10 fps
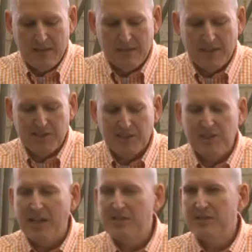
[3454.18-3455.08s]

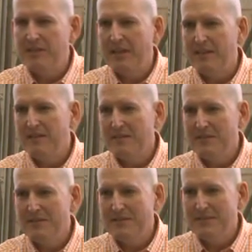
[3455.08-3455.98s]
enlisted just to take
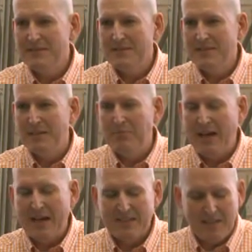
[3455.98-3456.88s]

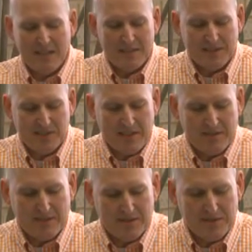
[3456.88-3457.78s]
impact on the
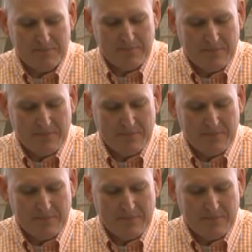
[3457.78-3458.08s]
Southerners.